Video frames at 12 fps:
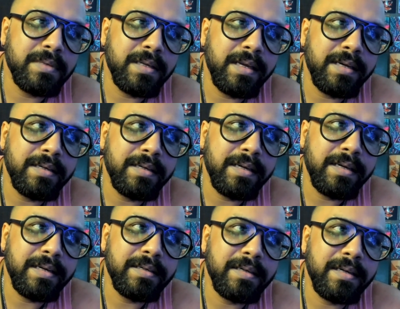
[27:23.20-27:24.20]

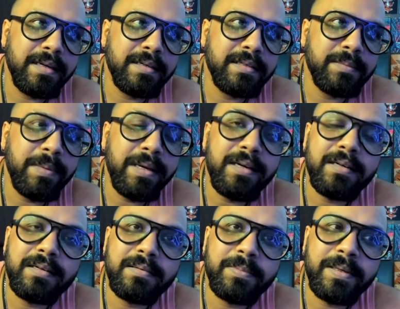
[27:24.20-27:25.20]
And
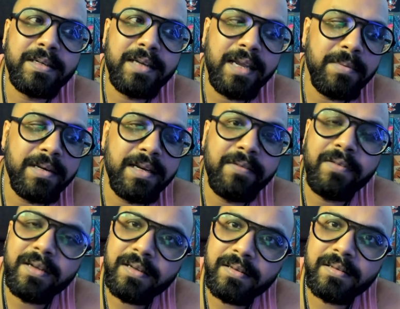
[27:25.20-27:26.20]
spend time
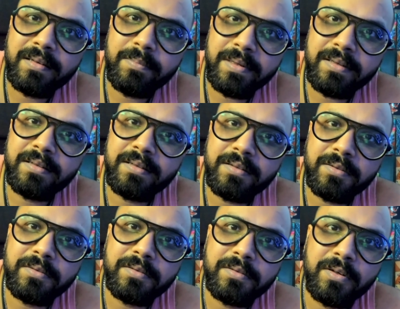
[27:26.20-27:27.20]
living a bit, you know,